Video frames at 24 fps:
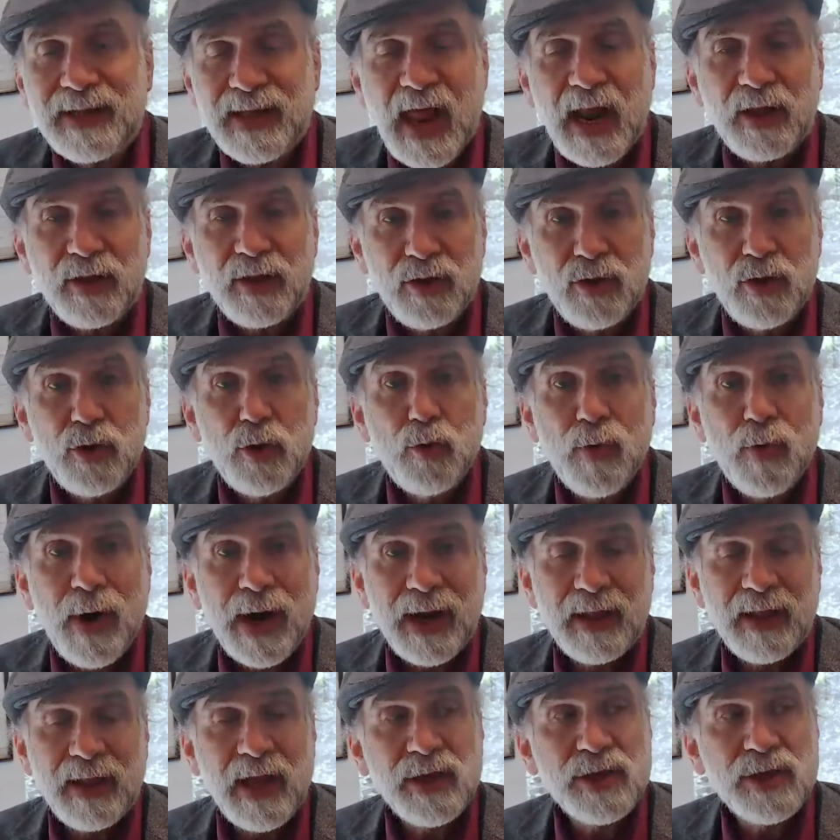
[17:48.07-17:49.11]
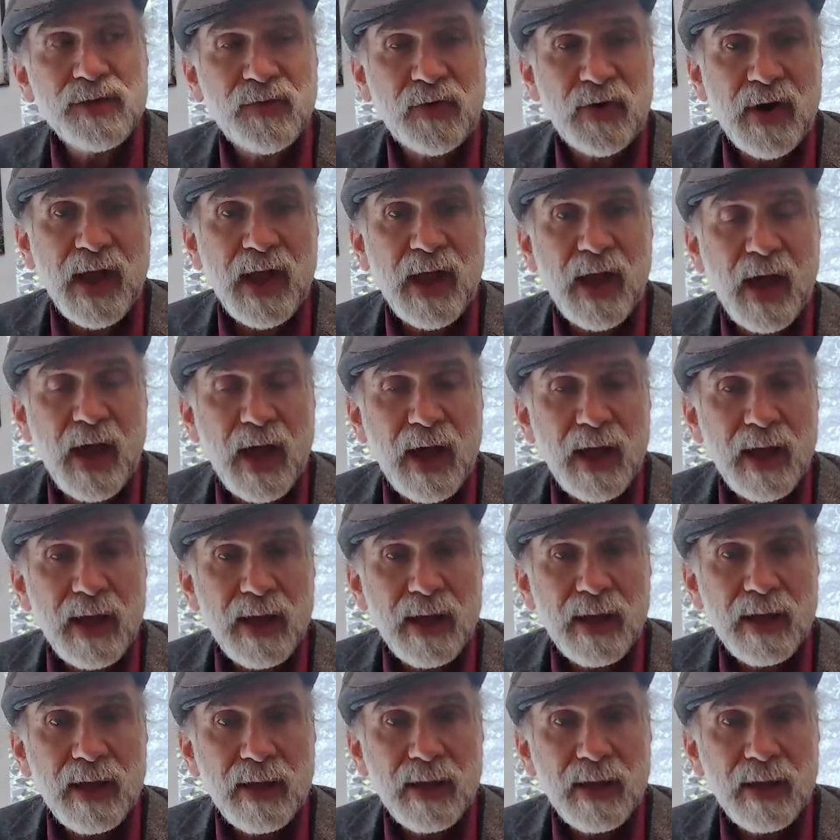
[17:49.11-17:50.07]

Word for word: lot of new regulations for AI